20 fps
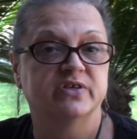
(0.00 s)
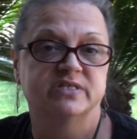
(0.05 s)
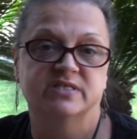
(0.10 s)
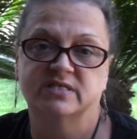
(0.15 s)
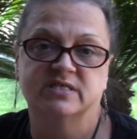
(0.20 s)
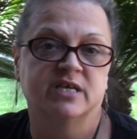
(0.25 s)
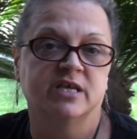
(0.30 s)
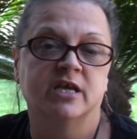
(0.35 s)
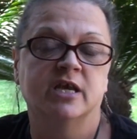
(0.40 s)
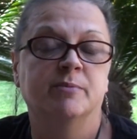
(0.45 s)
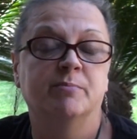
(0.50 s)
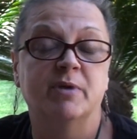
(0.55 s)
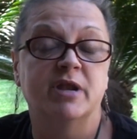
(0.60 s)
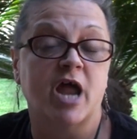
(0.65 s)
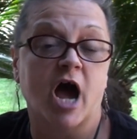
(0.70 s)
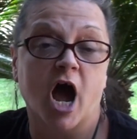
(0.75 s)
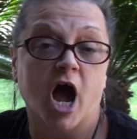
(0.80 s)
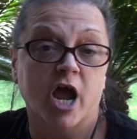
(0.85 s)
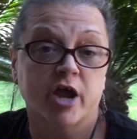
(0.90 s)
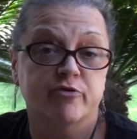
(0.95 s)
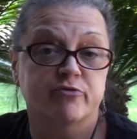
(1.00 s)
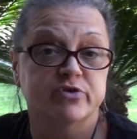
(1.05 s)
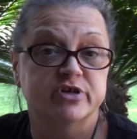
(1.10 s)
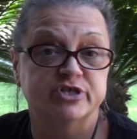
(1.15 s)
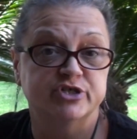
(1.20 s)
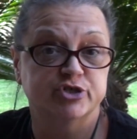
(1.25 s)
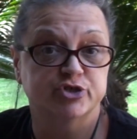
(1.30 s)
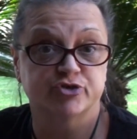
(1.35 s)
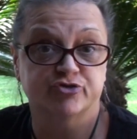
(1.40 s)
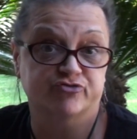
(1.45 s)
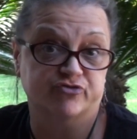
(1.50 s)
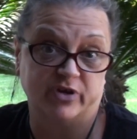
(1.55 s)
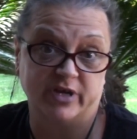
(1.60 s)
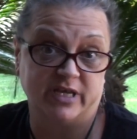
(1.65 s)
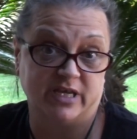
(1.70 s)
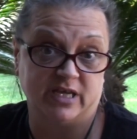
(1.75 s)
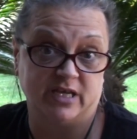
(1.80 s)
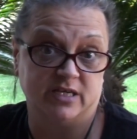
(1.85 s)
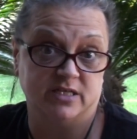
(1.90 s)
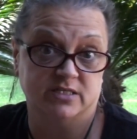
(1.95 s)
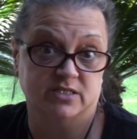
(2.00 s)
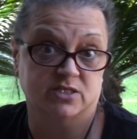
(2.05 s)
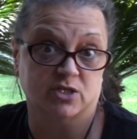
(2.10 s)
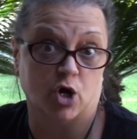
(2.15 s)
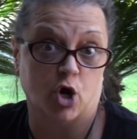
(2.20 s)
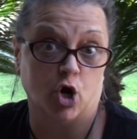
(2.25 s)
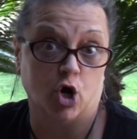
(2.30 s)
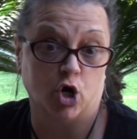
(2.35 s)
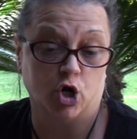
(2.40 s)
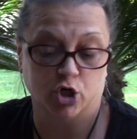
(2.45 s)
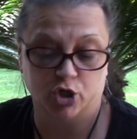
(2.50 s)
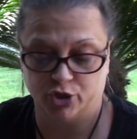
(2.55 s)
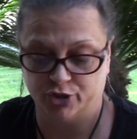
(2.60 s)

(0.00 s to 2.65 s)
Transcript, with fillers: sing him an Irish drinking song?